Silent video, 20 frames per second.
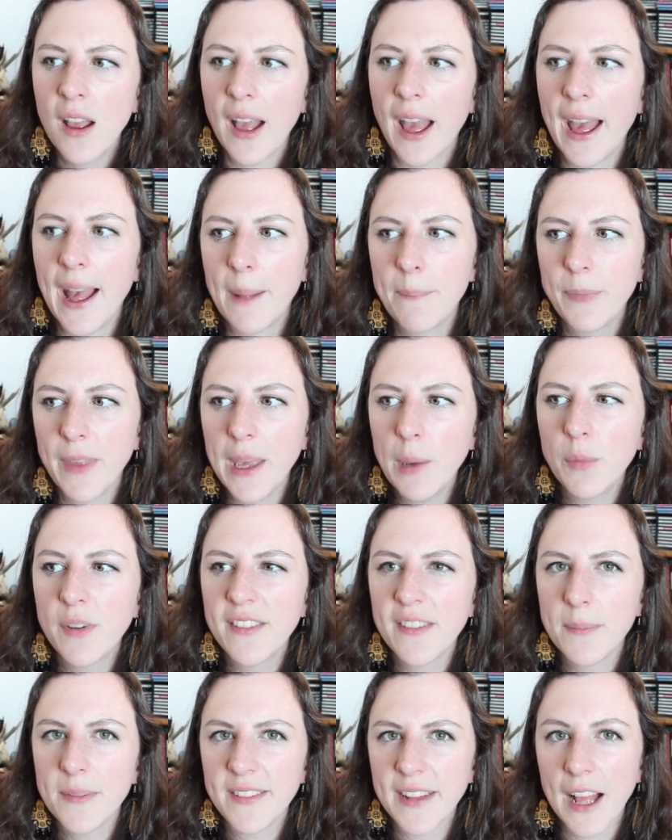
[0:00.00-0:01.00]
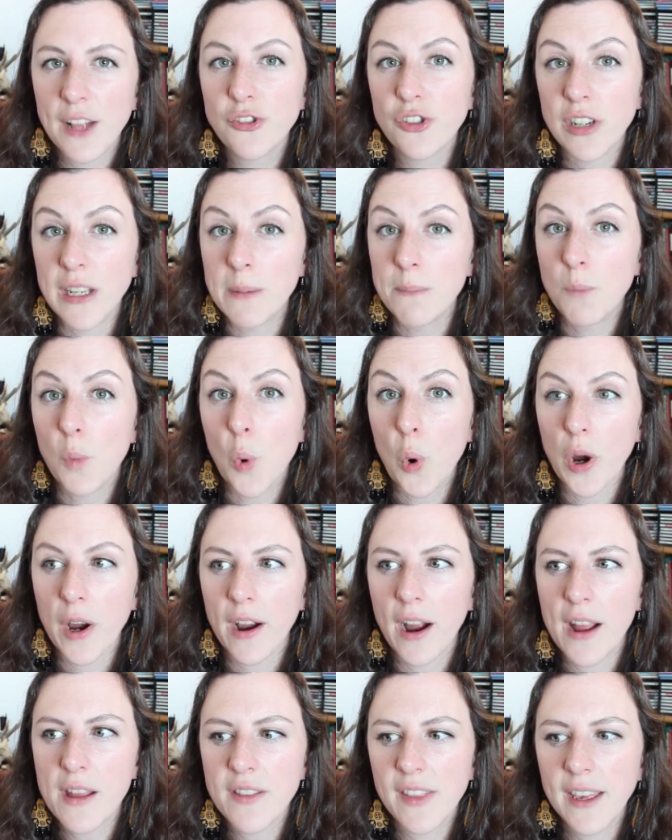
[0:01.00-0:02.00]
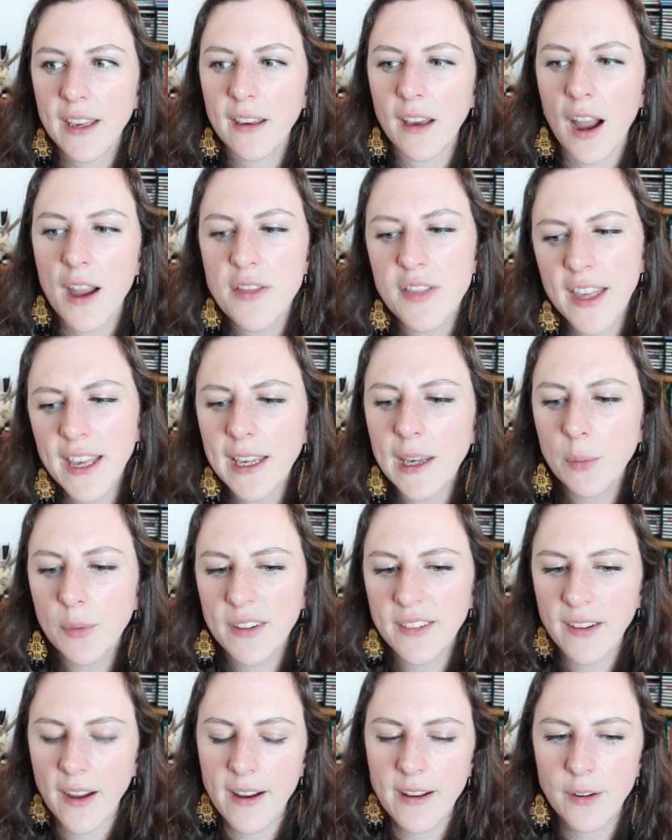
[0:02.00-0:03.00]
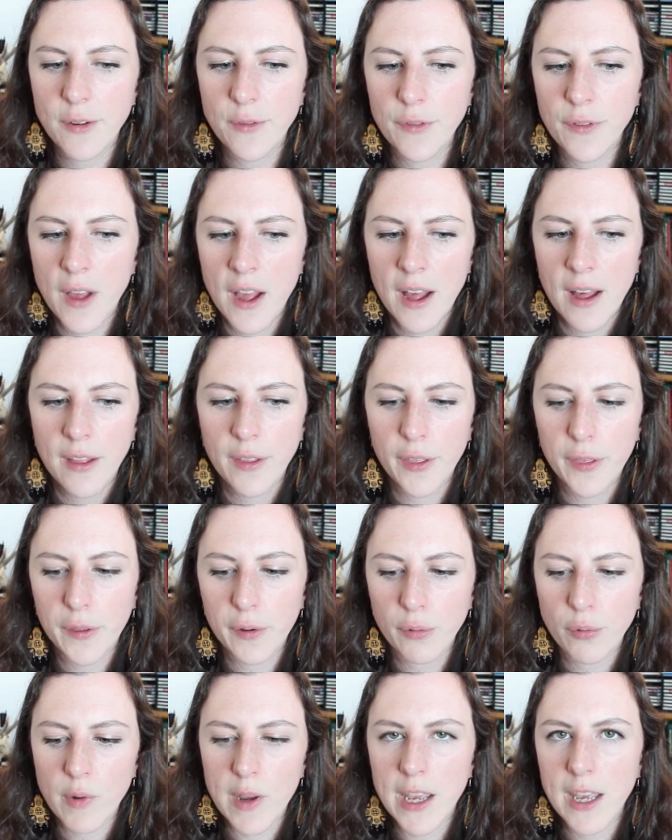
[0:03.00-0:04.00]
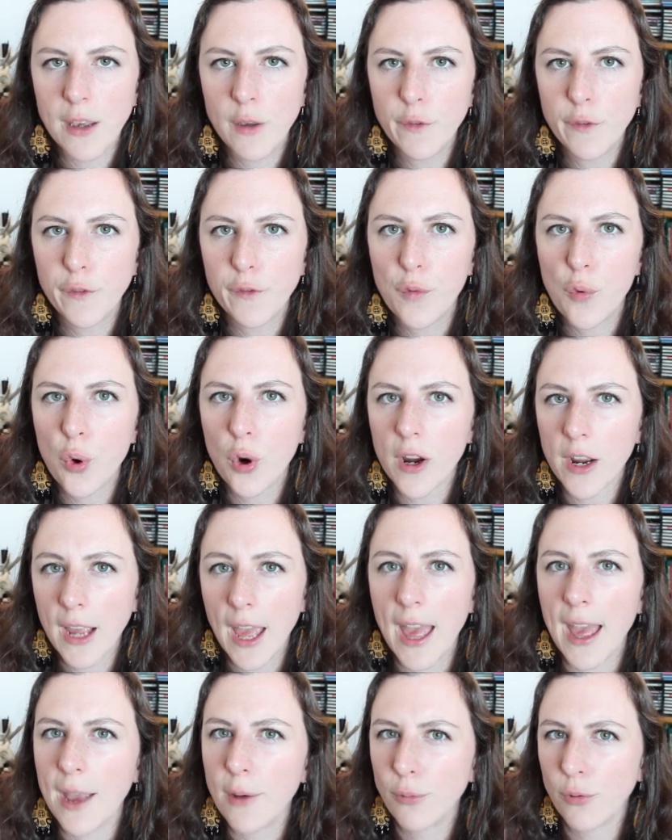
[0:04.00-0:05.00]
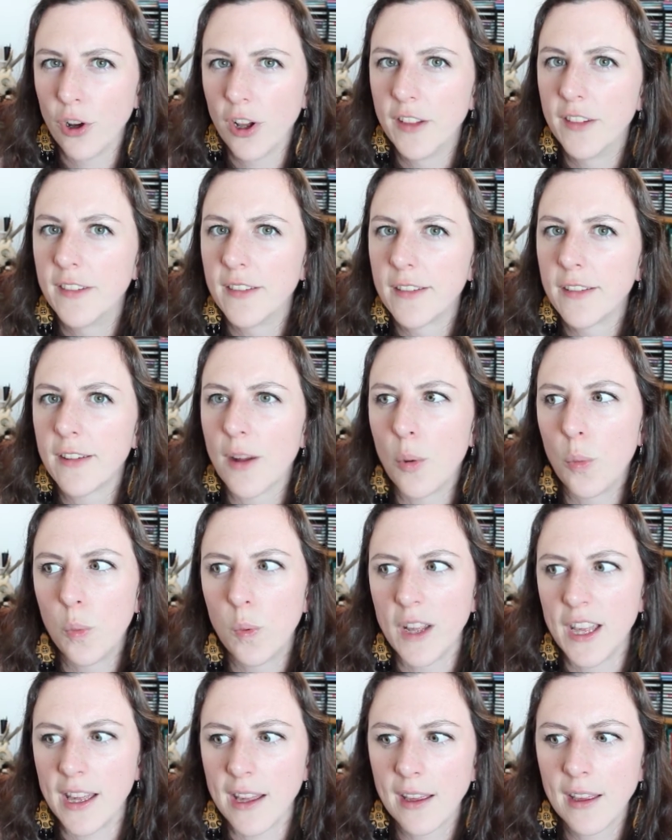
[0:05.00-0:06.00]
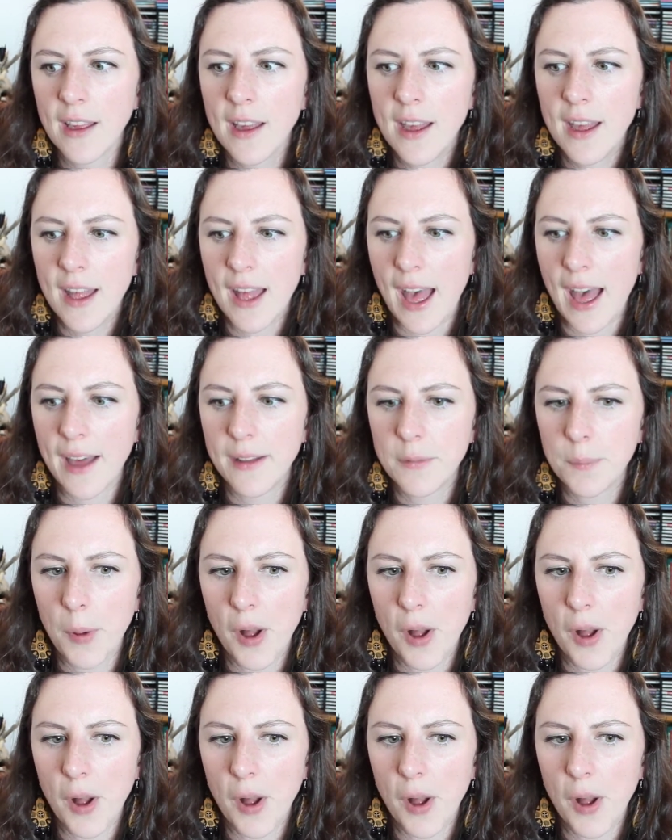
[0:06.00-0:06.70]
It was substantially more, I think. I think it was kind of 3-4k runs a week, and